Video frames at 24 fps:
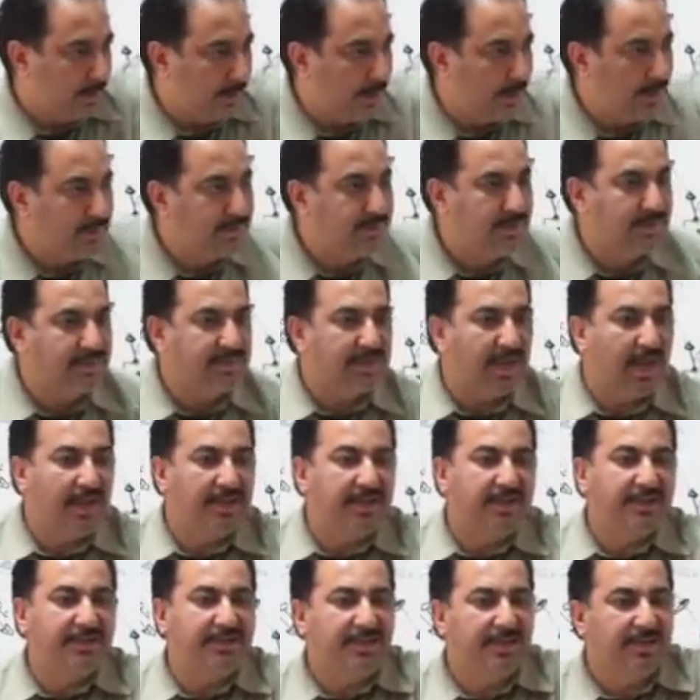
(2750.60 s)
Is this a
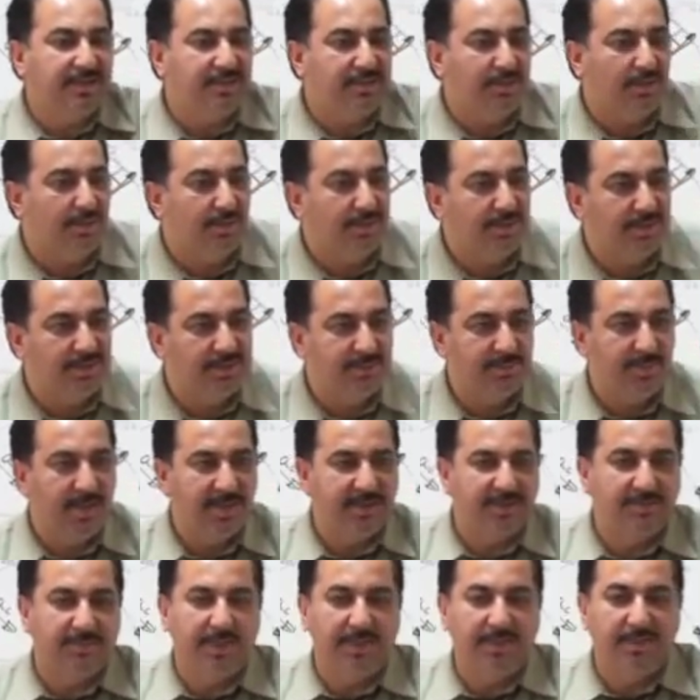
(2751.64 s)
distance or
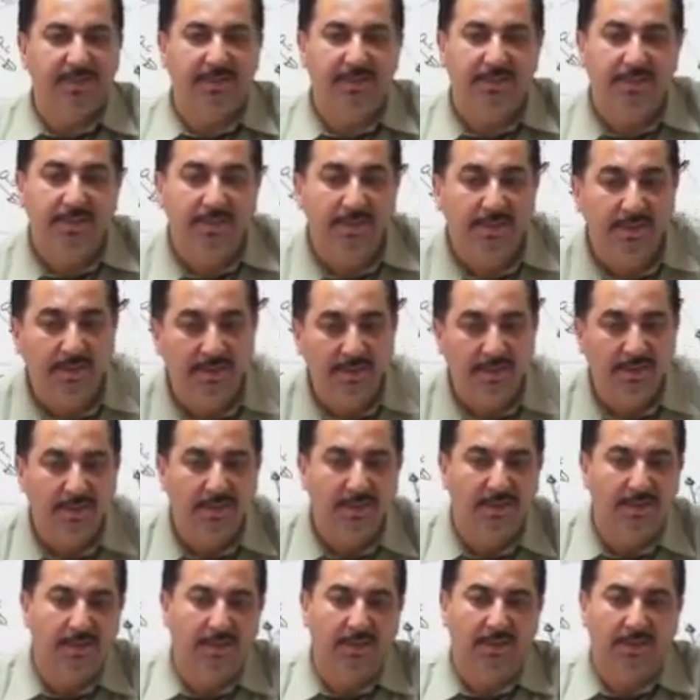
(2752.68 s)
displacement?
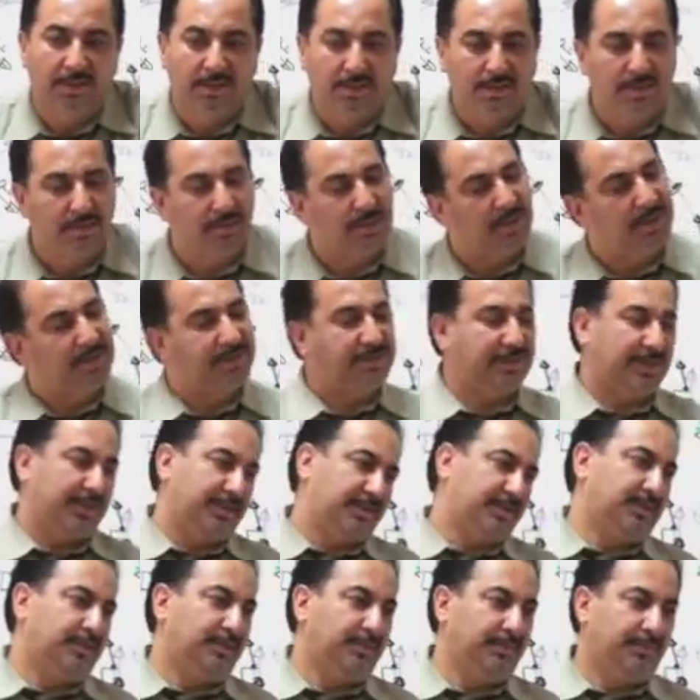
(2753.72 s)

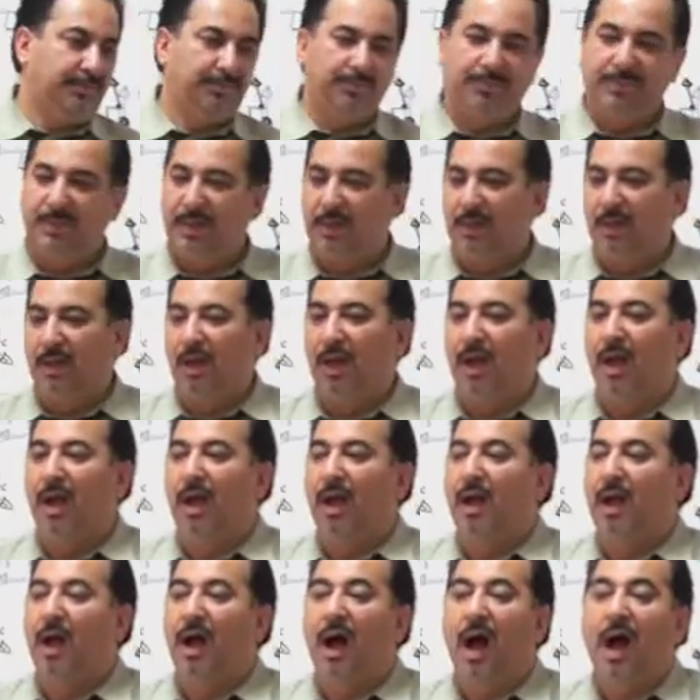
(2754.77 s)
Distance.
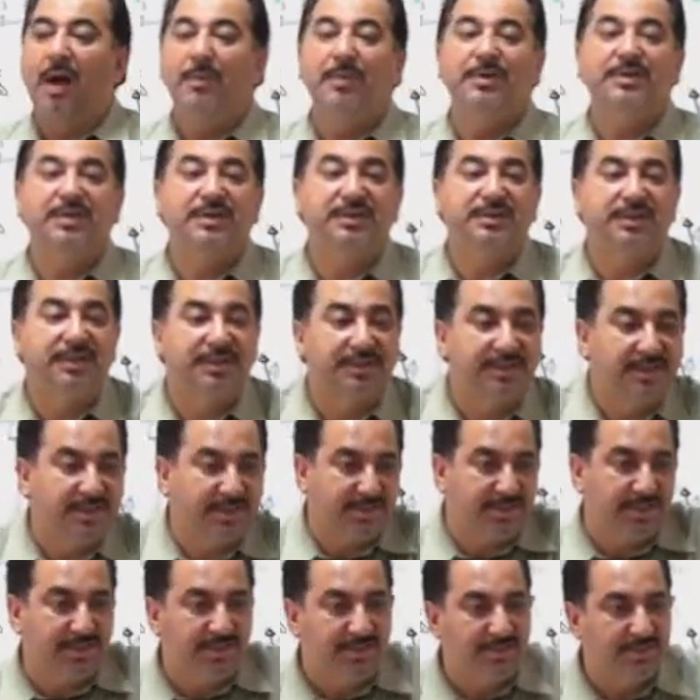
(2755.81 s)
How much is this
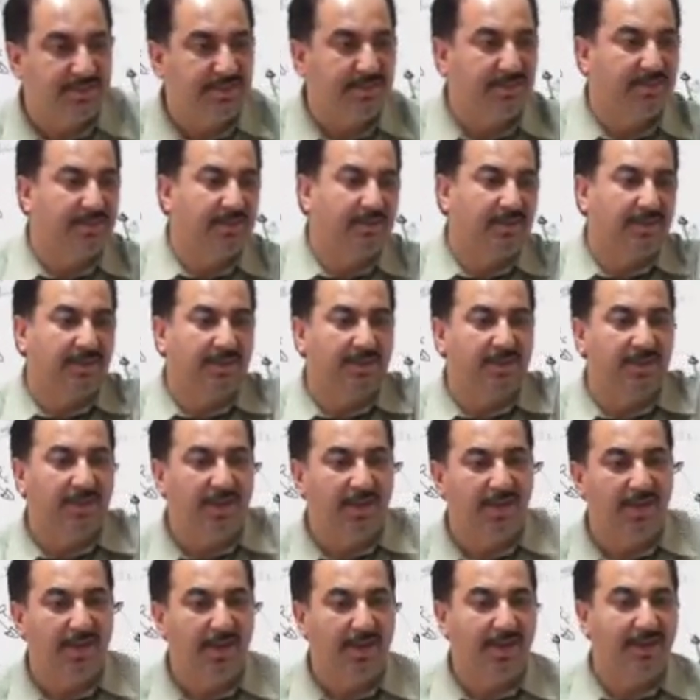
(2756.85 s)
distance
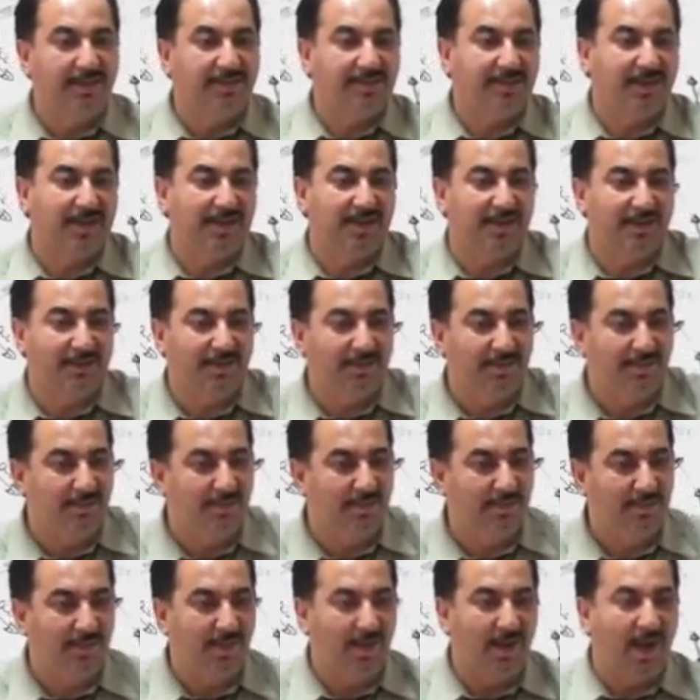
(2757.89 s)
in a circle?
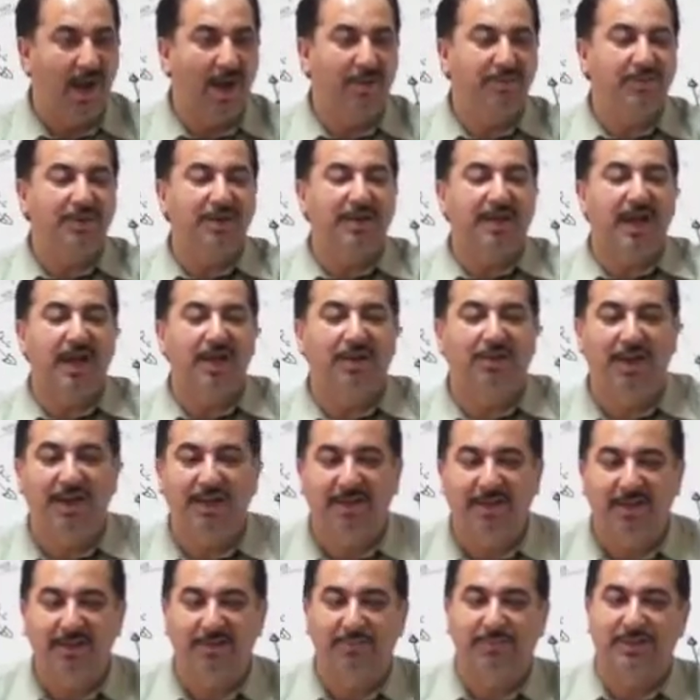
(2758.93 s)
How do you
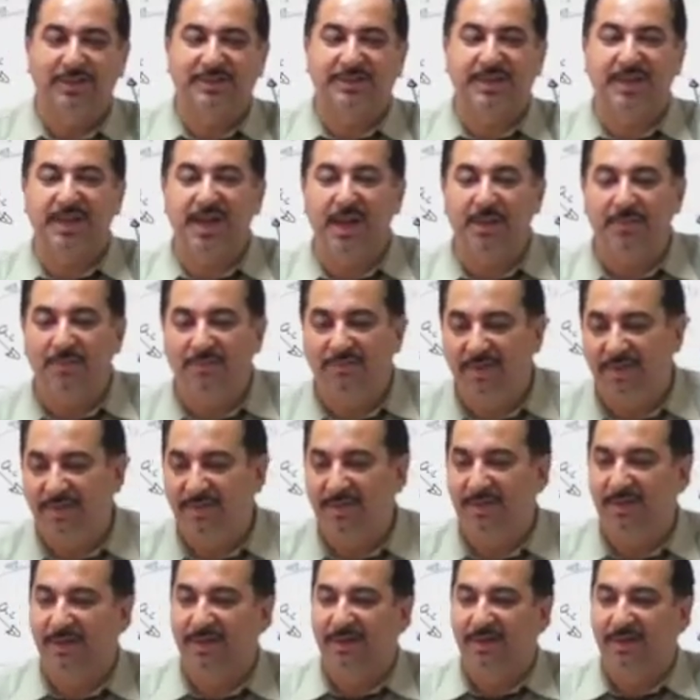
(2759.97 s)
calculate it? What's the name of it?